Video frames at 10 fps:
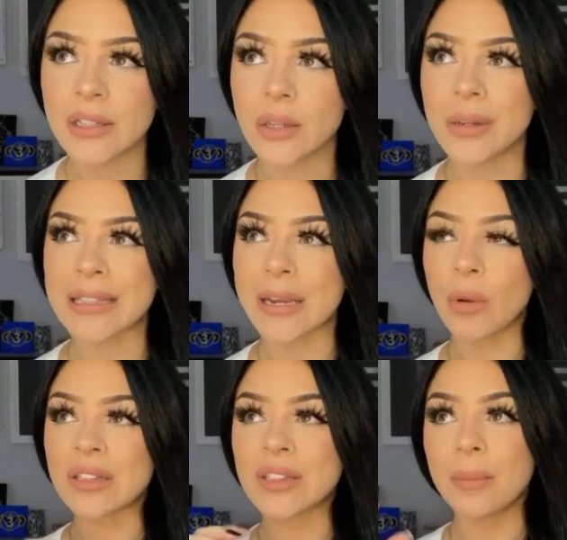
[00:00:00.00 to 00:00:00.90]
So it's like
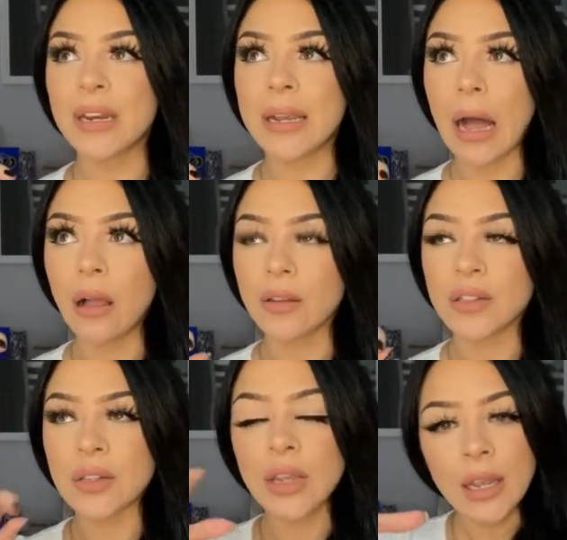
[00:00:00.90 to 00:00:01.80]
when somebody
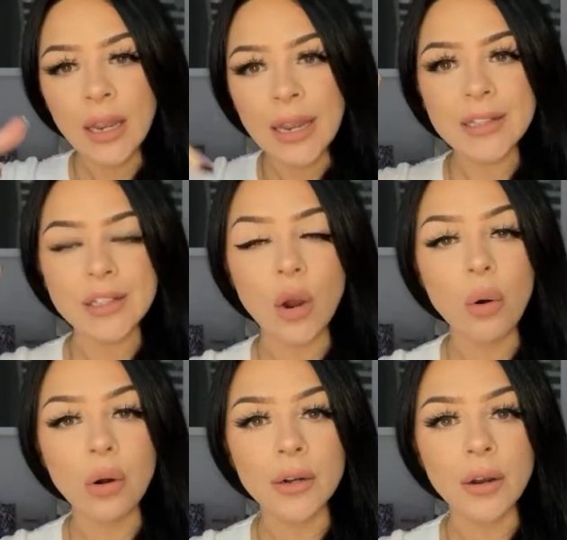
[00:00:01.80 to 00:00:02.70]
else hits a
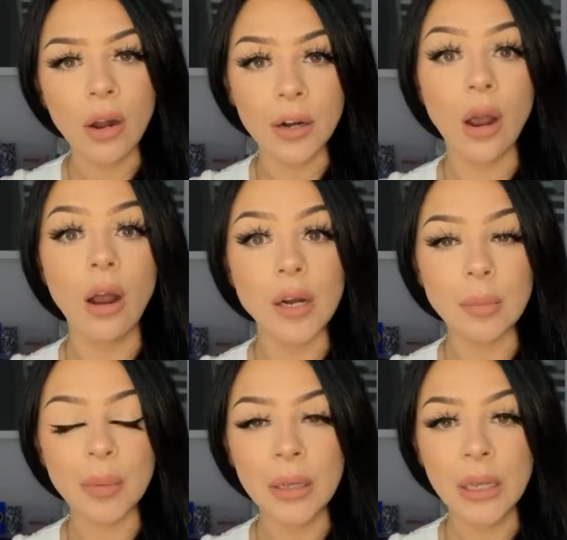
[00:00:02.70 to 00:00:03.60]
chord on a
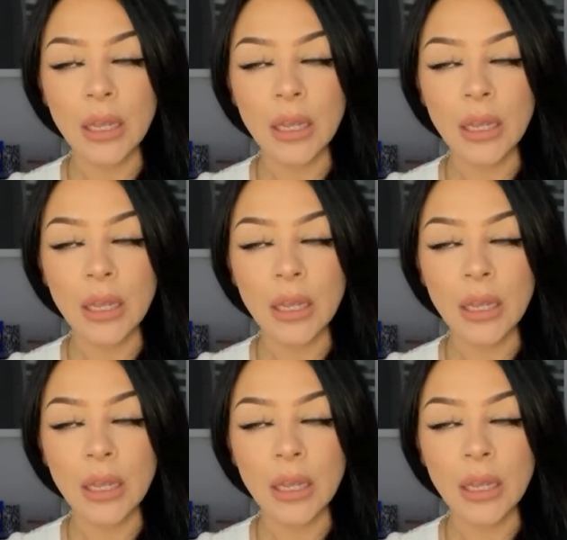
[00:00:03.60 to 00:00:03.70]
harp,